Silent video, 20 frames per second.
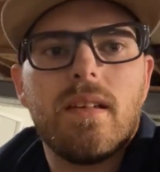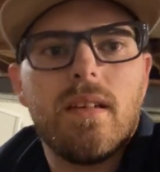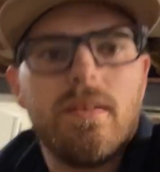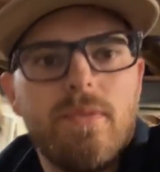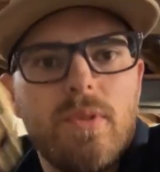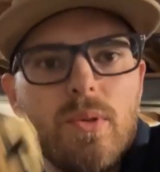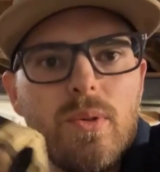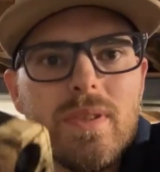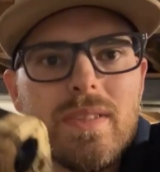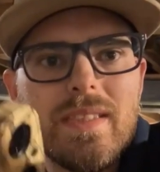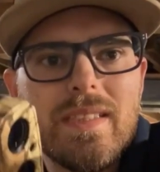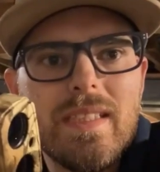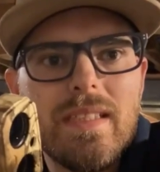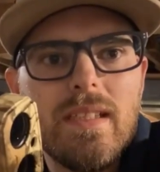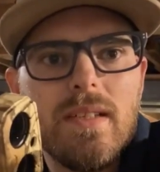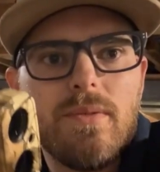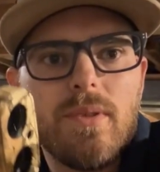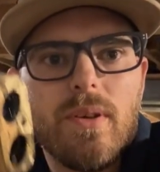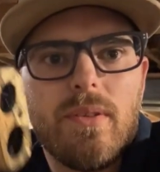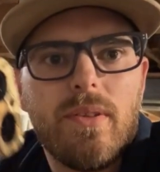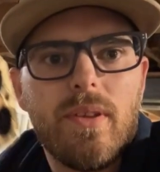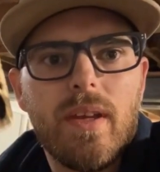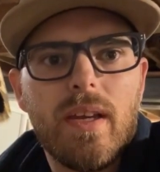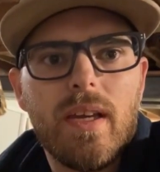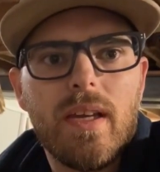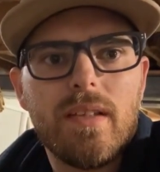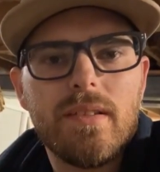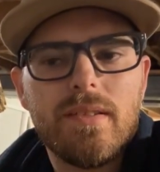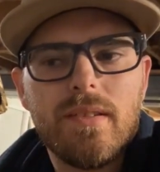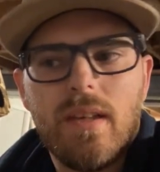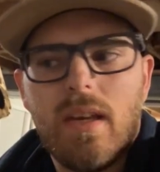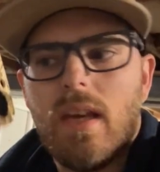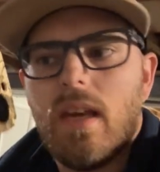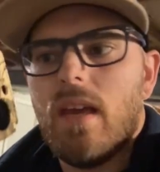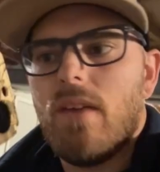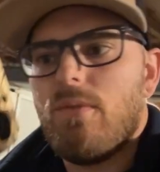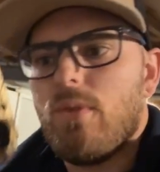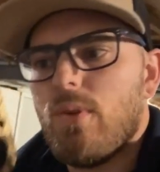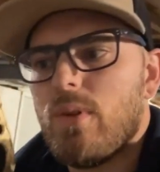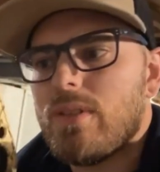If you want to see different things,
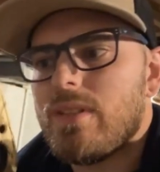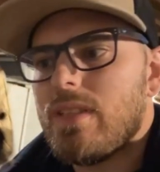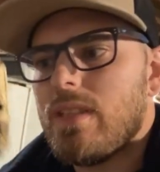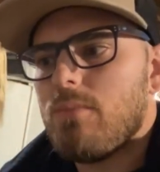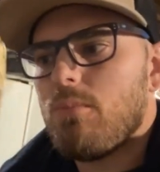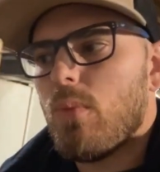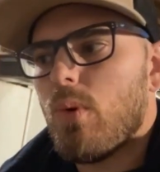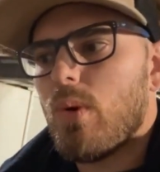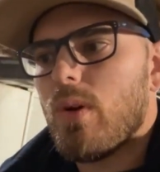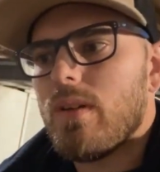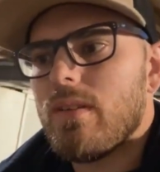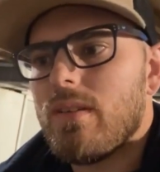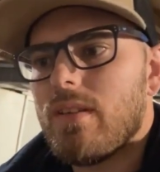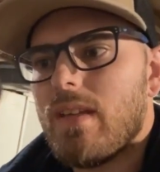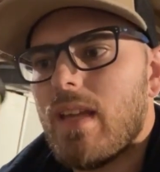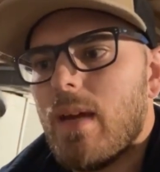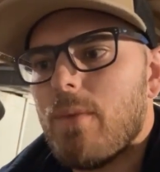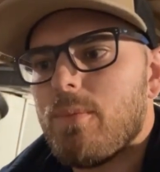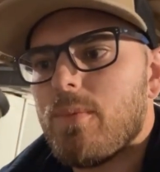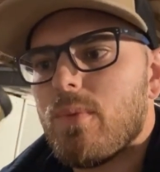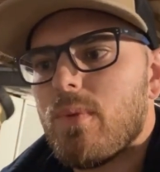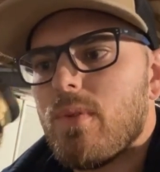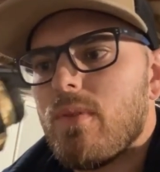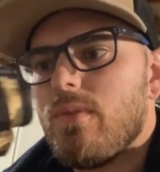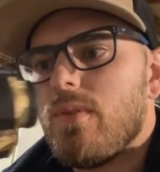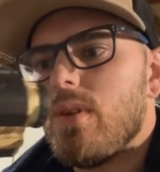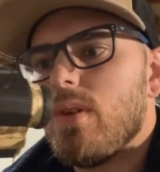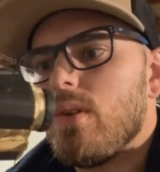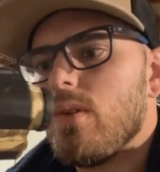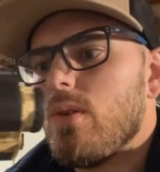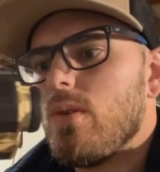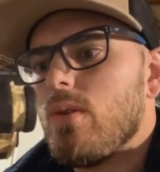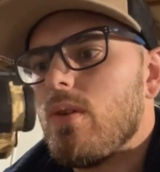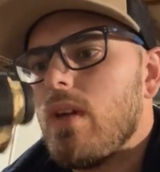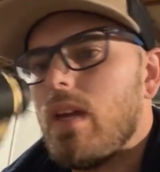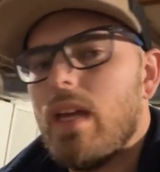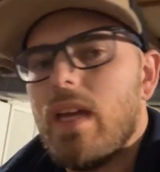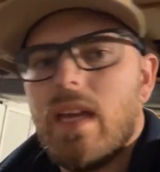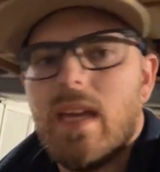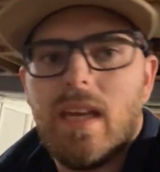if you want to see more in-depth
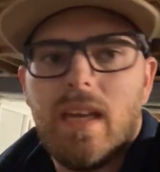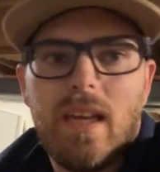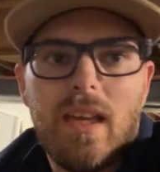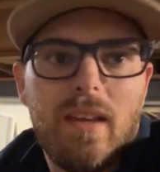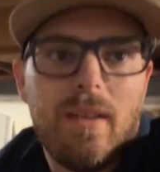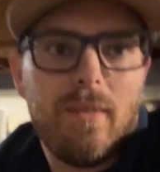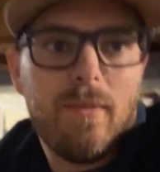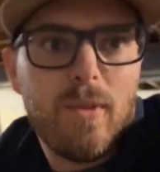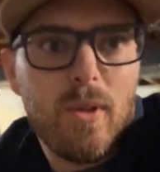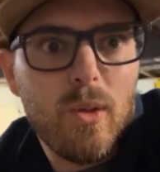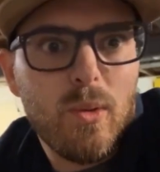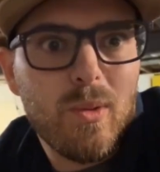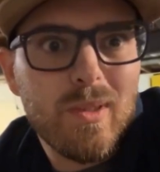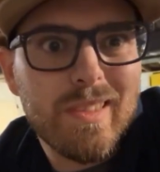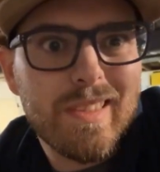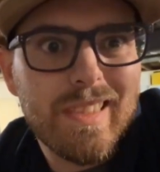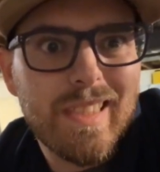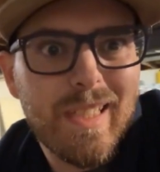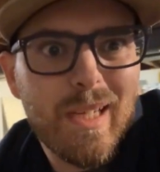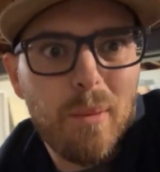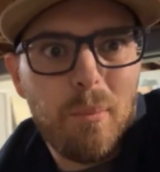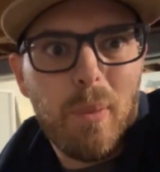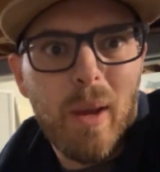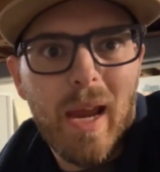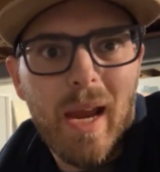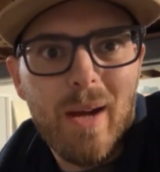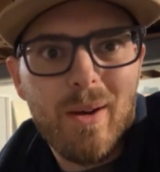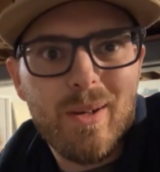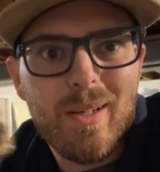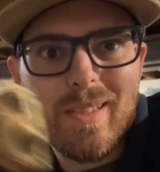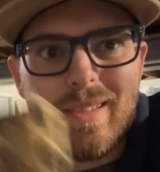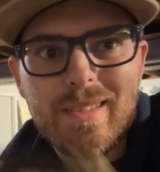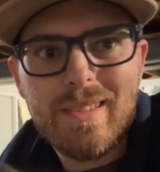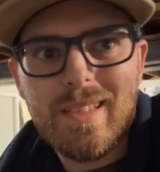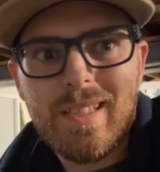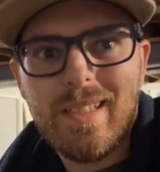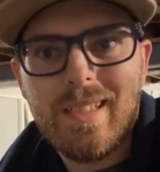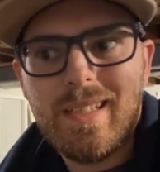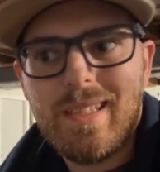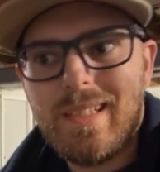review, if you want to see a
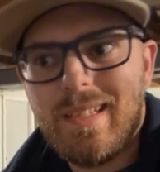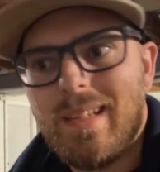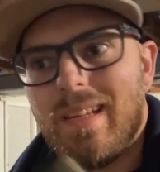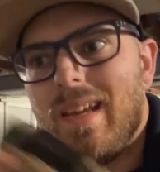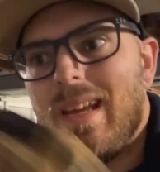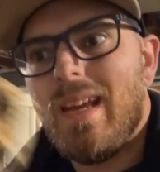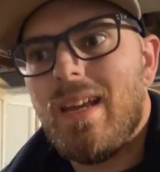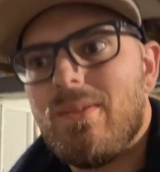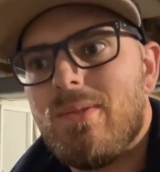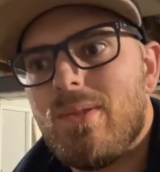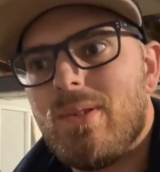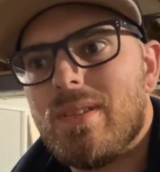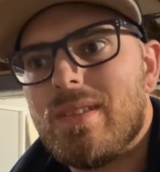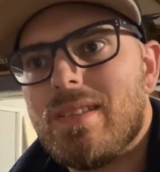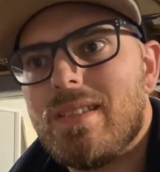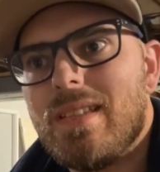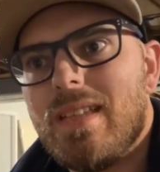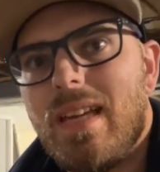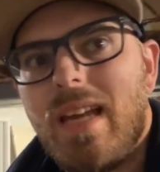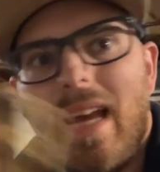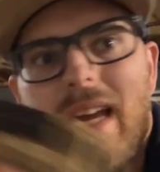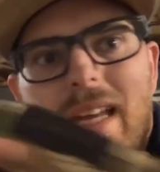comparison, if you want to see a